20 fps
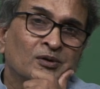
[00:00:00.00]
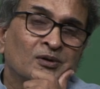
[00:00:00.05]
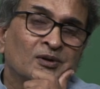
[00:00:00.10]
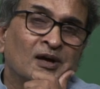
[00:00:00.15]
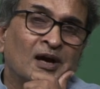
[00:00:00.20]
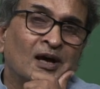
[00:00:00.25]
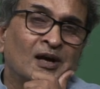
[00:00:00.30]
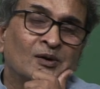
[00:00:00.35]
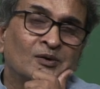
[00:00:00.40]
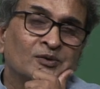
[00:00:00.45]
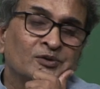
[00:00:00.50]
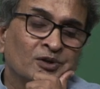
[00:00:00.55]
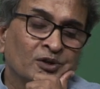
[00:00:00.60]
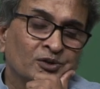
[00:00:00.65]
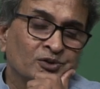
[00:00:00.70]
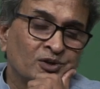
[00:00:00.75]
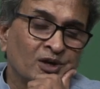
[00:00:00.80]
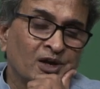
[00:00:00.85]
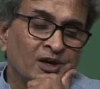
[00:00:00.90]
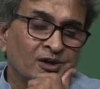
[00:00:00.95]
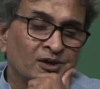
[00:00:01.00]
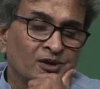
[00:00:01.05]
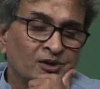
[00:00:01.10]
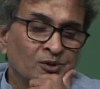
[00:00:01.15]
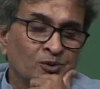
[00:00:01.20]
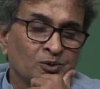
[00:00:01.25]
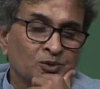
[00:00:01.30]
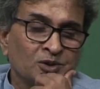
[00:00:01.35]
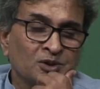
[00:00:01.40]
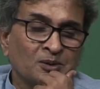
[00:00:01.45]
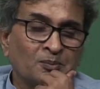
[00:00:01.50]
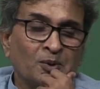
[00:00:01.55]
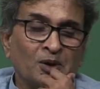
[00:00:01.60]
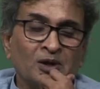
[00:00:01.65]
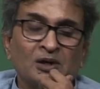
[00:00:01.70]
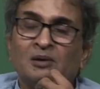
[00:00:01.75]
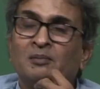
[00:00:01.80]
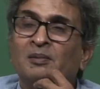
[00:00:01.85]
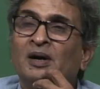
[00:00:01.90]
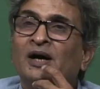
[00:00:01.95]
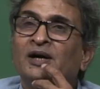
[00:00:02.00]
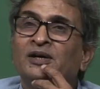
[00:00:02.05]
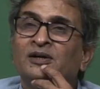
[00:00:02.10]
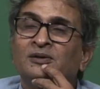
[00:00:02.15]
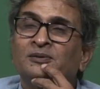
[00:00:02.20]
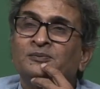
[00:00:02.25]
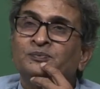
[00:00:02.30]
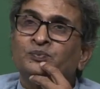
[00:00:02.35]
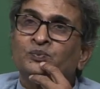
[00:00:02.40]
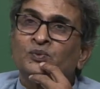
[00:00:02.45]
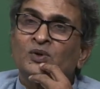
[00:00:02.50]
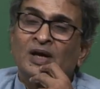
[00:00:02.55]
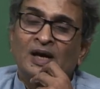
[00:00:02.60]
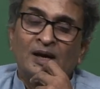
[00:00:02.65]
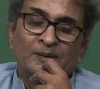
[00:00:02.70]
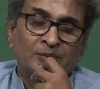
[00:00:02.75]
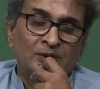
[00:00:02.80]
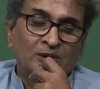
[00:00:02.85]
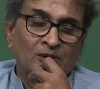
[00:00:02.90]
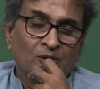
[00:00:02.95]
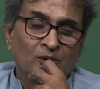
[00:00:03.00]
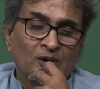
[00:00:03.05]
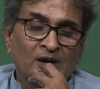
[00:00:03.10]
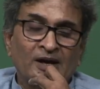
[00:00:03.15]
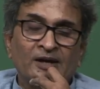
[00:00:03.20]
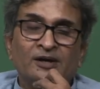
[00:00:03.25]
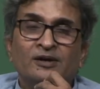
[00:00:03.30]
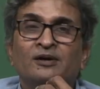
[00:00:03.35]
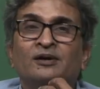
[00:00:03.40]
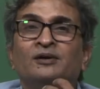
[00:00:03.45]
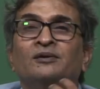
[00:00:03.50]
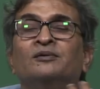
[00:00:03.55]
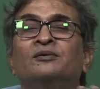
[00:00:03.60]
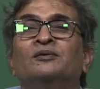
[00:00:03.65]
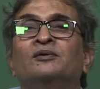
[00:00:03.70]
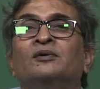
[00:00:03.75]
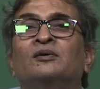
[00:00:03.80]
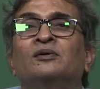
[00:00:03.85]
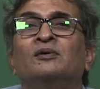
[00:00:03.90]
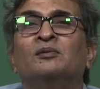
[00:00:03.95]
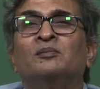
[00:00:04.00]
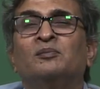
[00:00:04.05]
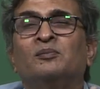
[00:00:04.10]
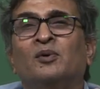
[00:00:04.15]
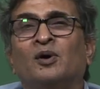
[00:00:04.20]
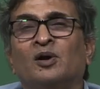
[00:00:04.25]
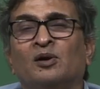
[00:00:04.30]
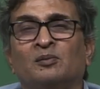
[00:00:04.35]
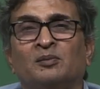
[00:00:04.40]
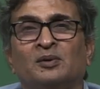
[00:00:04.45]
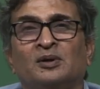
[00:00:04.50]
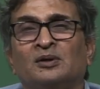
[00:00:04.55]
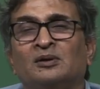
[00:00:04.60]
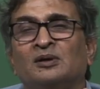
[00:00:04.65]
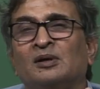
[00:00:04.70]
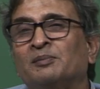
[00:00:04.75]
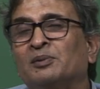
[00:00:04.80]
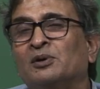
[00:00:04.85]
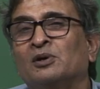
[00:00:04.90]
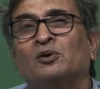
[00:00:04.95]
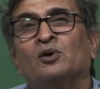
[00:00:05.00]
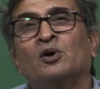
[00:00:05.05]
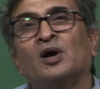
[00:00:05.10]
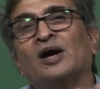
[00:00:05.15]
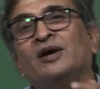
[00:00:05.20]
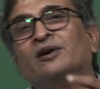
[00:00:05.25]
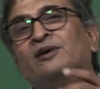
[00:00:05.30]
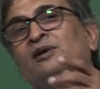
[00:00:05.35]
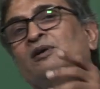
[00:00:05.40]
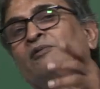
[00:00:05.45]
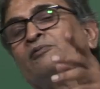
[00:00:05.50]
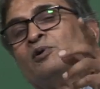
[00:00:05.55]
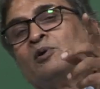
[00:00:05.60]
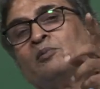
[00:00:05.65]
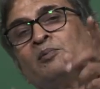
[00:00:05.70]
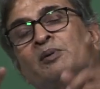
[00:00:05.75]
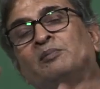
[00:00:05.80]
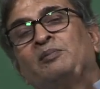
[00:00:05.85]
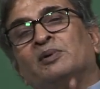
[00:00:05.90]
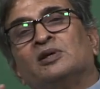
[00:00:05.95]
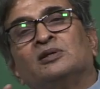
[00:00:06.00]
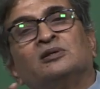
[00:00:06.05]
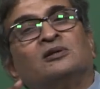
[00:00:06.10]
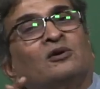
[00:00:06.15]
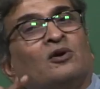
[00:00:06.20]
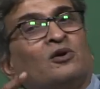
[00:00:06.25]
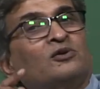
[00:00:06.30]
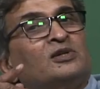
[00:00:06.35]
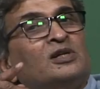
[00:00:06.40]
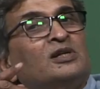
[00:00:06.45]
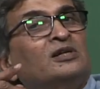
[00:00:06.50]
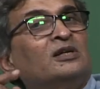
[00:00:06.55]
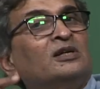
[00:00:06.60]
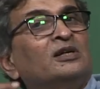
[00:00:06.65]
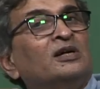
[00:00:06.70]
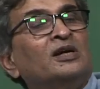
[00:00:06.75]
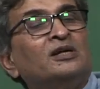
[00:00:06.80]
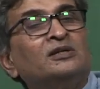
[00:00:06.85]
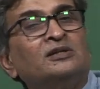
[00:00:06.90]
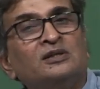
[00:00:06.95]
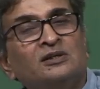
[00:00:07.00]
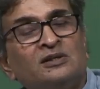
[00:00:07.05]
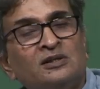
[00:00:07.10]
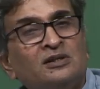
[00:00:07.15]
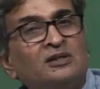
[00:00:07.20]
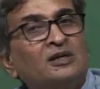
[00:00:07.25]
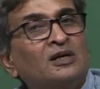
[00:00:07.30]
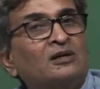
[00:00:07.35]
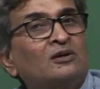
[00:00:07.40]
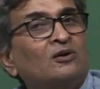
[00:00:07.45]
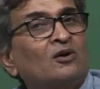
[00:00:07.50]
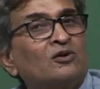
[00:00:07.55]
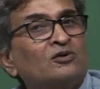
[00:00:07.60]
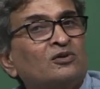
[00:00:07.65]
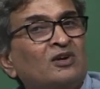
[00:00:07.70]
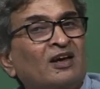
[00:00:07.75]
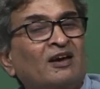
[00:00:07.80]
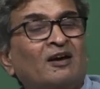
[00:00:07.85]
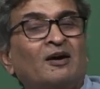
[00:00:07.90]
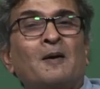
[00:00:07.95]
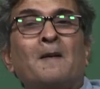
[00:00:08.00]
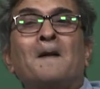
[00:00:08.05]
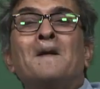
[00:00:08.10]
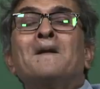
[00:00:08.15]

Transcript: nylon 610 it uses a polyamide epichlorohydrin polymer. Epichlorohydrin if you remember is a cross linking agent it can cross link